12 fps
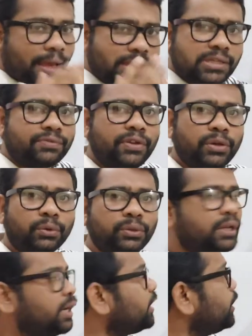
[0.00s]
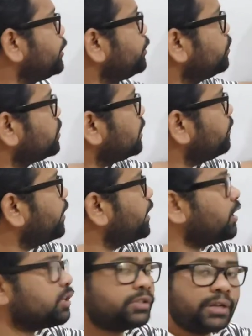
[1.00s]
as we know that neutral
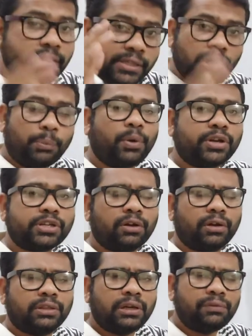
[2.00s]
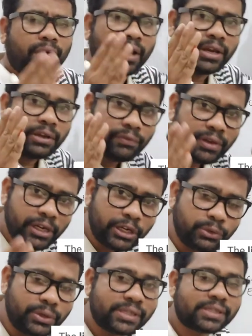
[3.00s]
wire also at a zero potential only, then why we
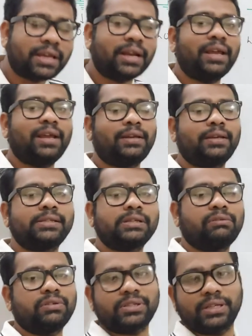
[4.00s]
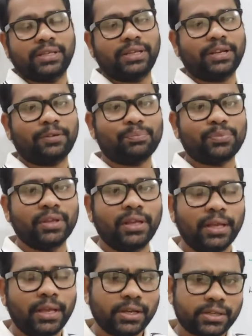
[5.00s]
need to disconnect is a question here.
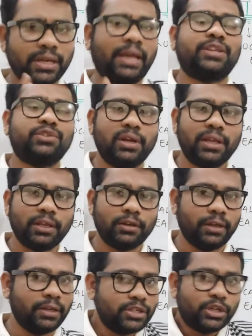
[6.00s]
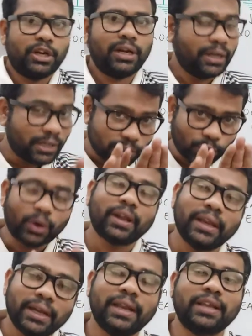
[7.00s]
See, actually, in general, it is not
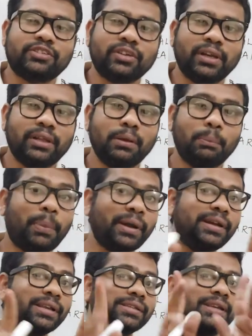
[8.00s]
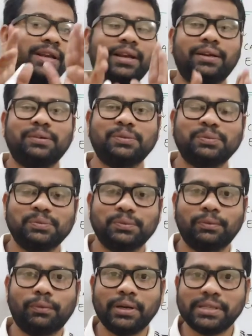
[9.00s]
needed actually, but it is needed.
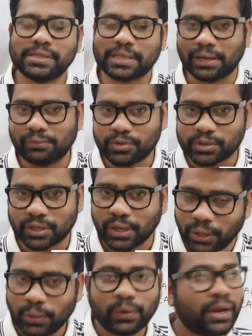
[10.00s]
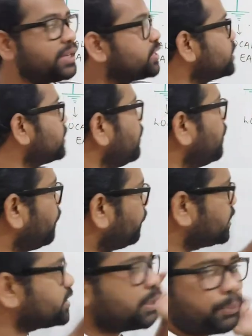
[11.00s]
What is this confusion? Look at here, children.
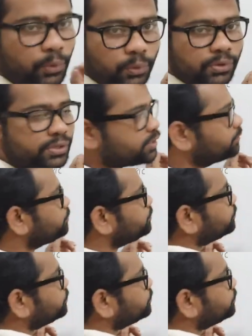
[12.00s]
For suppose,